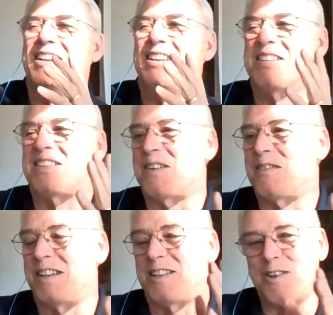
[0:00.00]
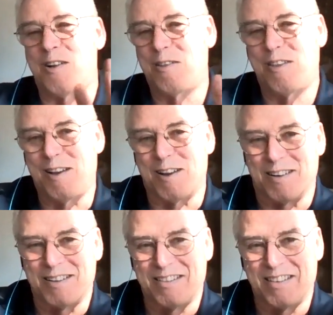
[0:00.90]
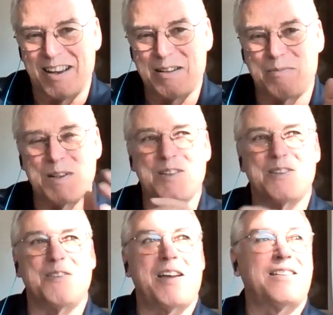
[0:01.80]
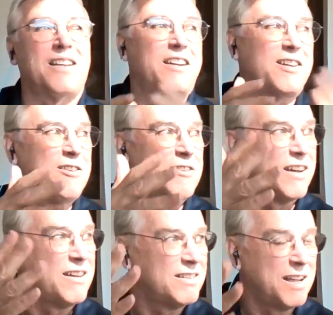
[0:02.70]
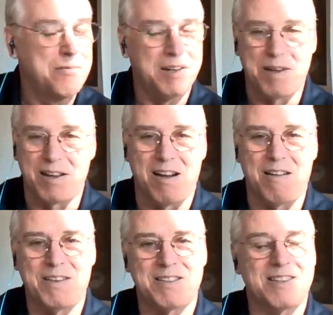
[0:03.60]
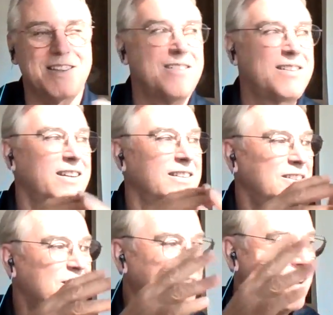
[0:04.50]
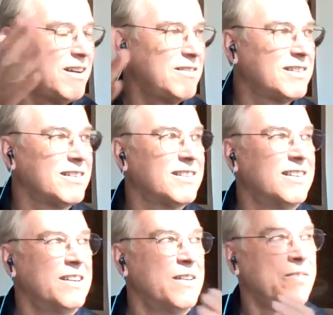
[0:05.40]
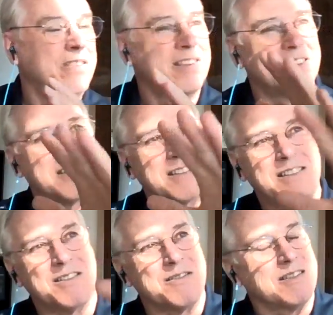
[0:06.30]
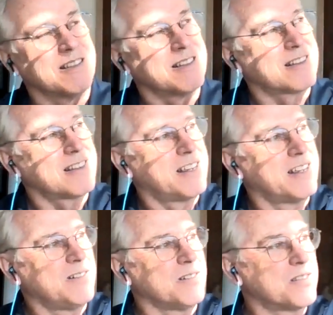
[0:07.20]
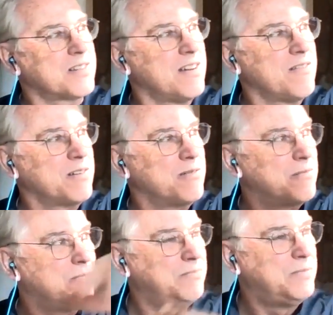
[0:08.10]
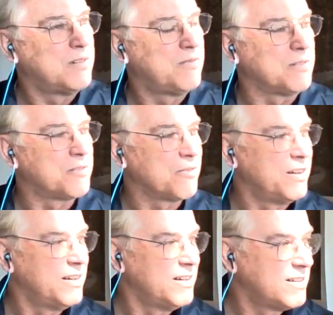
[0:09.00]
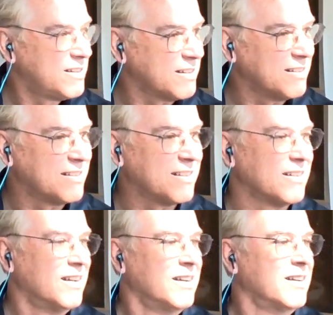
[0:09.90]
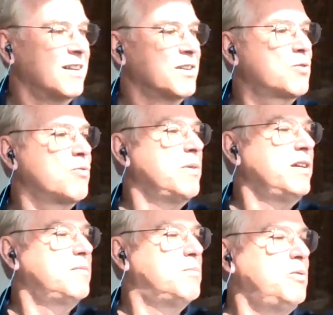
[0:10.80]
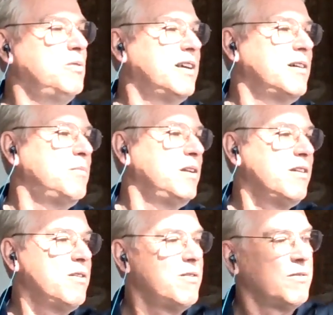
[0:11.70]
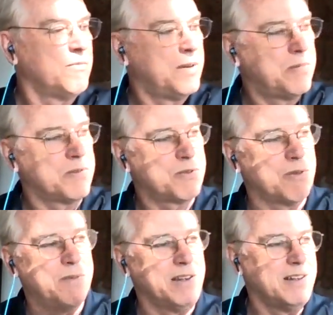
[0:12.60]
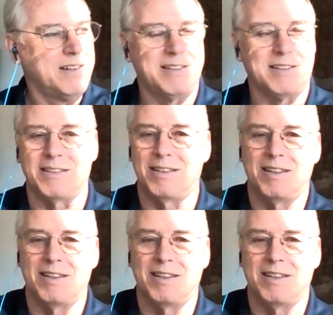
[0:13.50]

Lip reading: So it's all there, right? But I can look out. I'm in my office now, and I look out, and there's this hills covered with beautiful trees, and a swimming pool down below, and people swimming in it, and